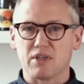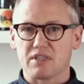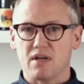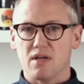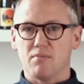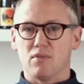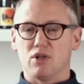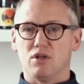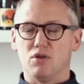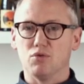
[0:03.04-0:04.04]
By the time
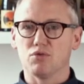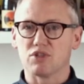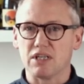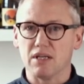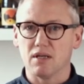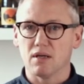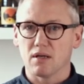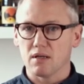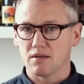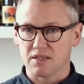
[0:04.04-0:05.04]
you see
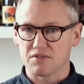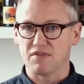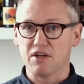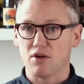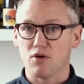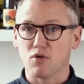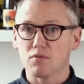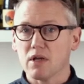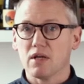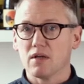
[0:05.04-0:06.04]
this video,
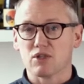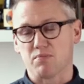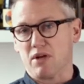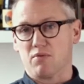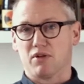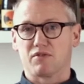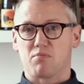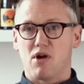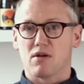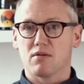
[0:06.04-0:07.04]
spring will have
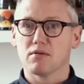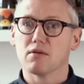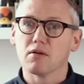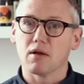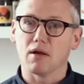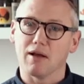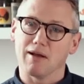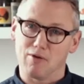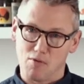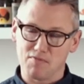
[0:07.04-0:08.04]
sprung,
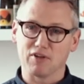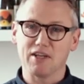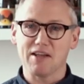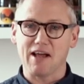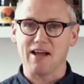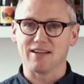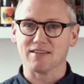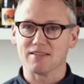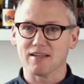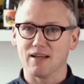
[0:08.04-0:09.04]
hopefully,
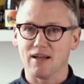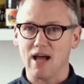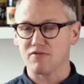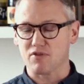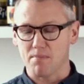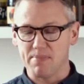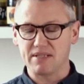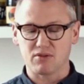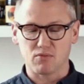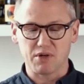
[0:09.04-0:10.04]
and after a
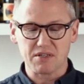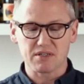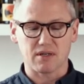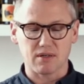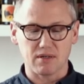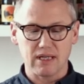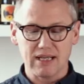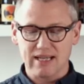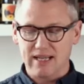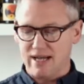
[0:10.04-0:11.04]
bitter winter,
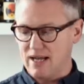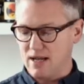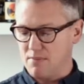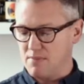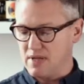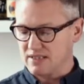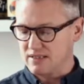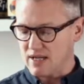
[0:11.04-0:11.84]
it's